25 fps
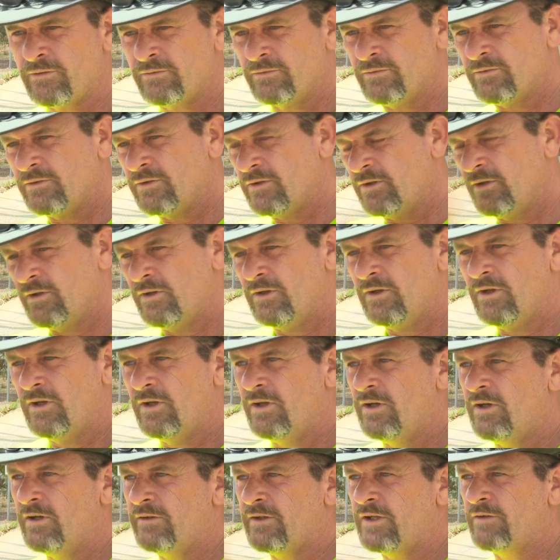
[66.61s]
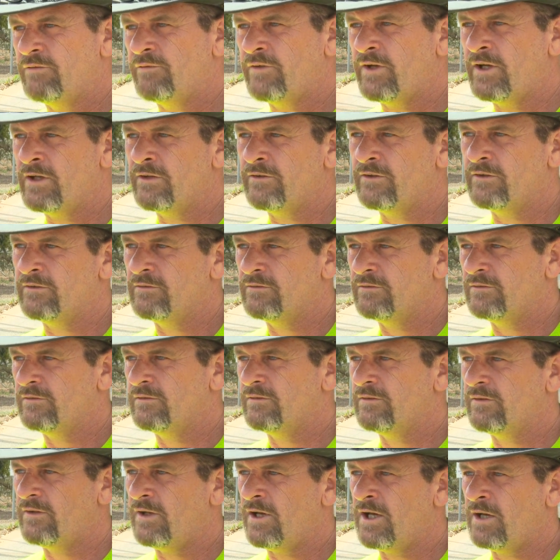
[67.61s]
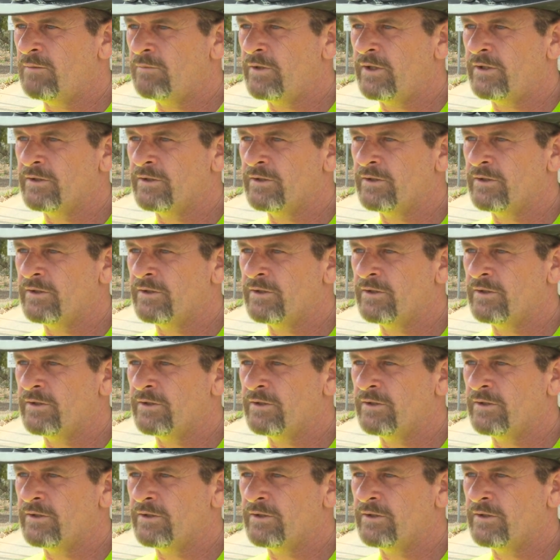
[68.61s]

And they found that um,